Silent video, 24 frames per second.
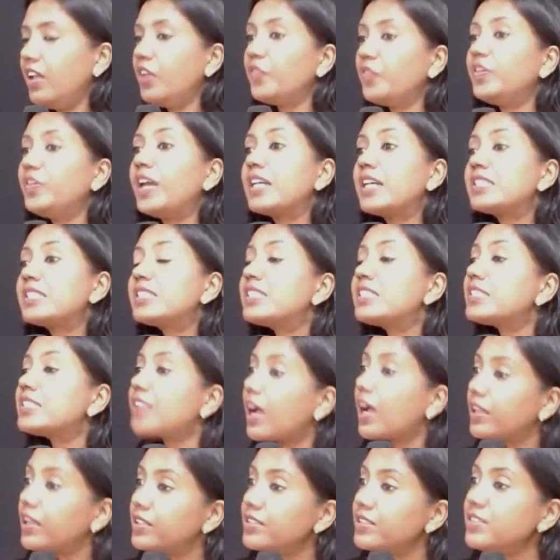we are
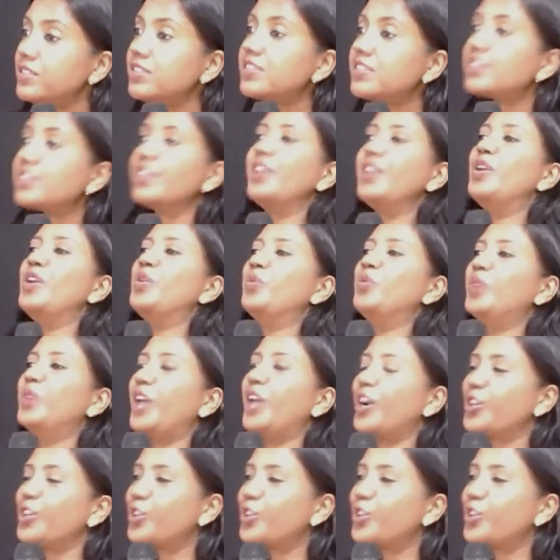sons, we are